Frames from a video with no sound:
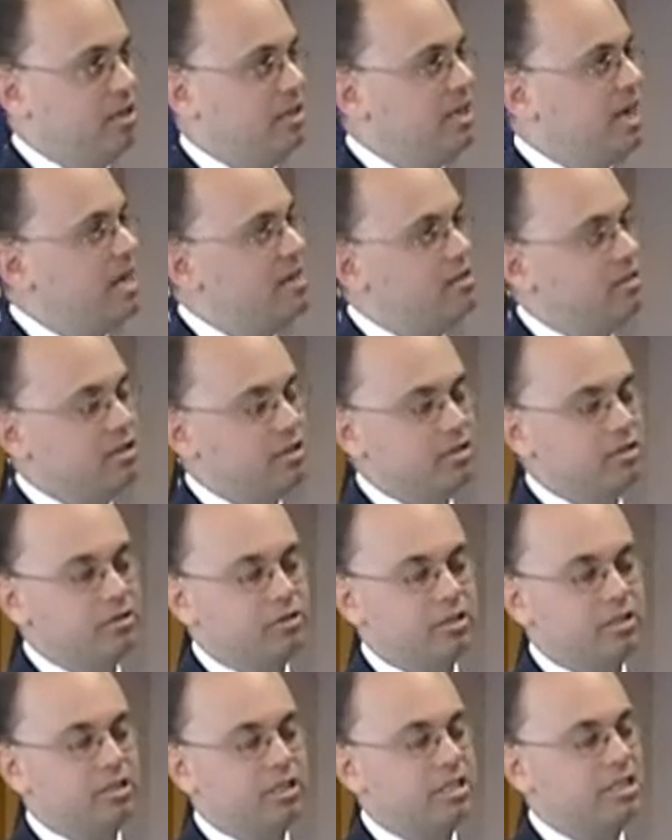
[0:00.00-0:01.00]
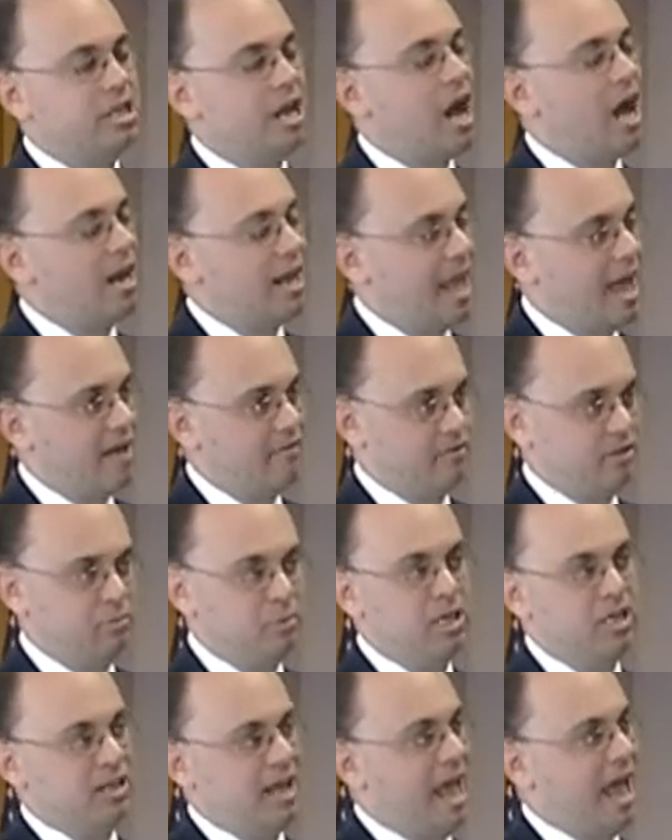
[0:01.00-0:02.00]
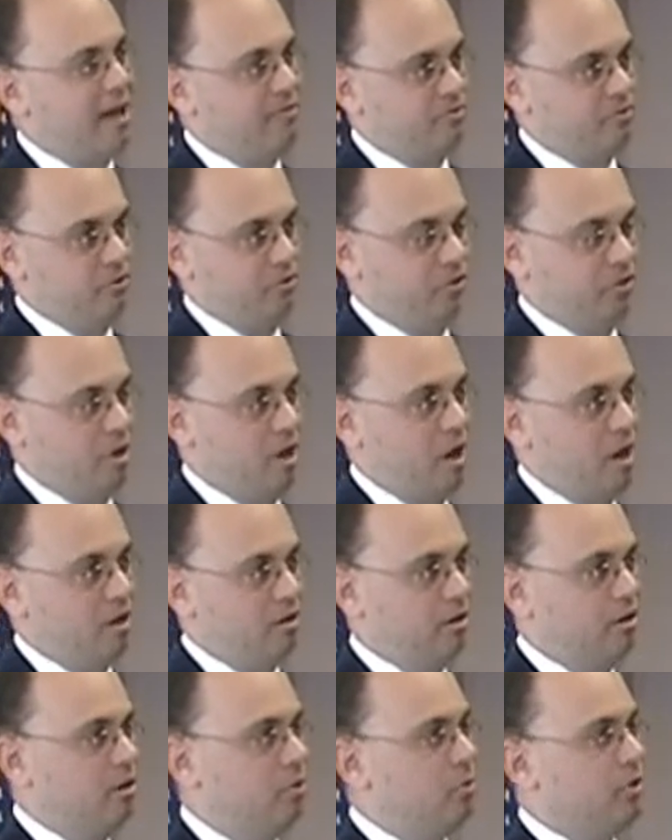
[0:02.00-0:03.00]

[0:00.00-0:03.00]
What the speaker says: the 8th District does not have to be an afterthought.